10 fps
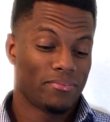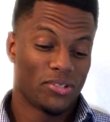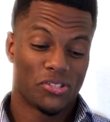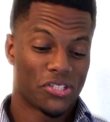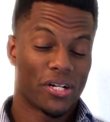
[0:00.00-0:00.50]

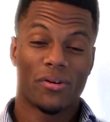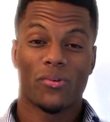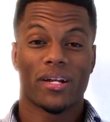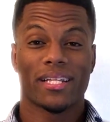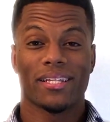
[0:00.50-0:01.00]
Just sharing
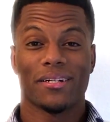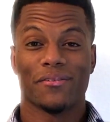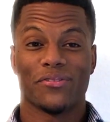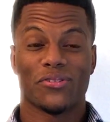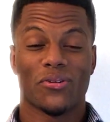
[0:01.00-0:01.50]
what I
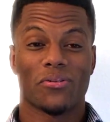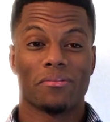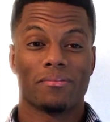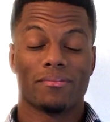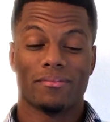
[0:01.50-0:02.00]
love. So
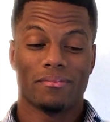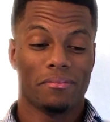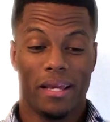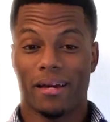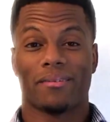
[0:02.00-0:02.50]

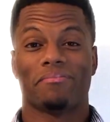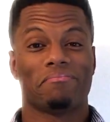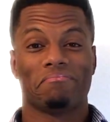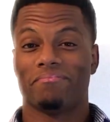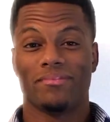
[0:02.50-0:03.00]
yeah.
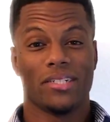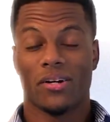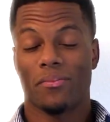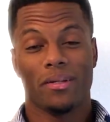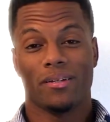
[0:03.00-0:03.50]

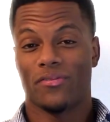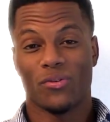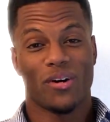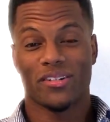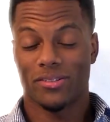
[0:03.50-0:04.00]
Jeremy, if
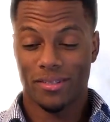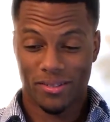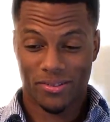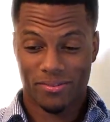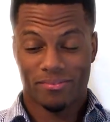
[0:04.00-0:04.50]
you're watching
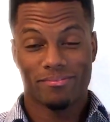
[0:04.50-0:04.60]
this,